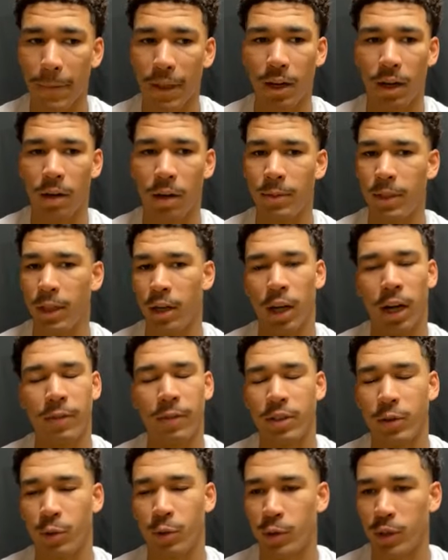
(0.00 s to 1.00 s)
Yeah,
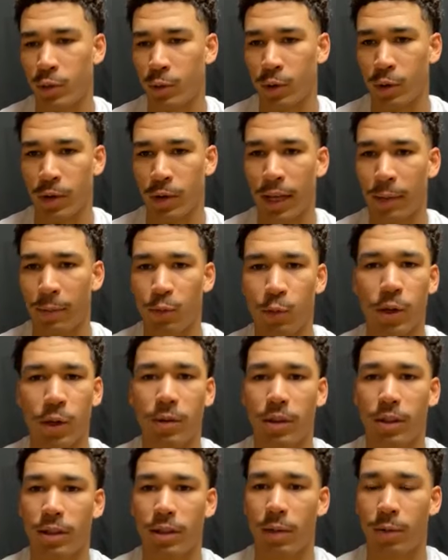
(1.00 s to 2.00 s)
obviously we wish we would have came away
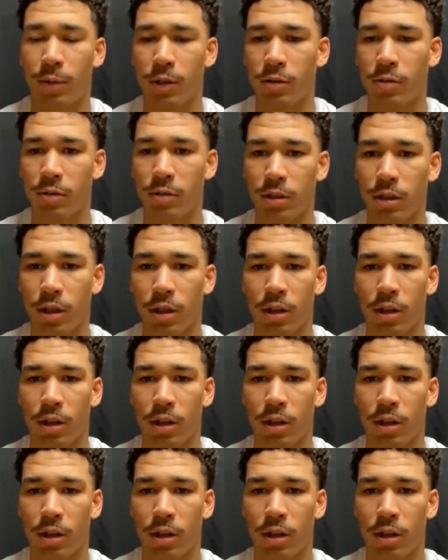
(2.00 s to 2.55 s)
with the W.